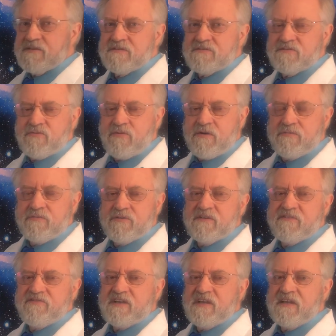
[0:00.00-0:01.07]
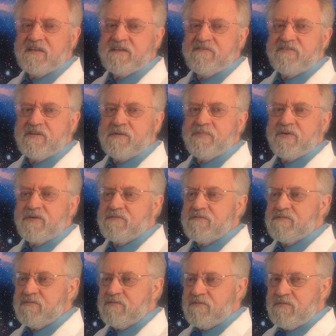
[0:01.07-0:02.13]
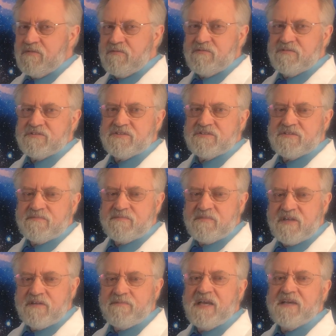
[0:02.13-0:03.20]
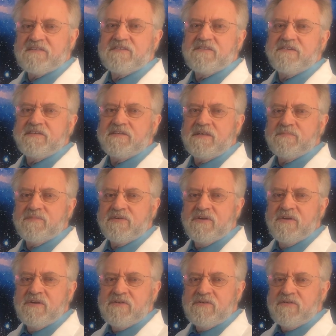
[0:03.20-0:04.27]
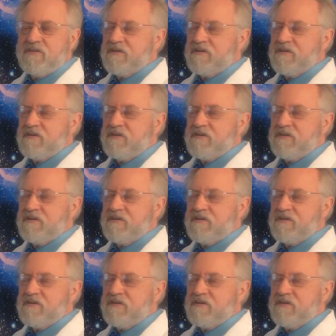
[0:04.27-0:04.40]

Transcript: the square root of a negative number, which is an imaginary number or a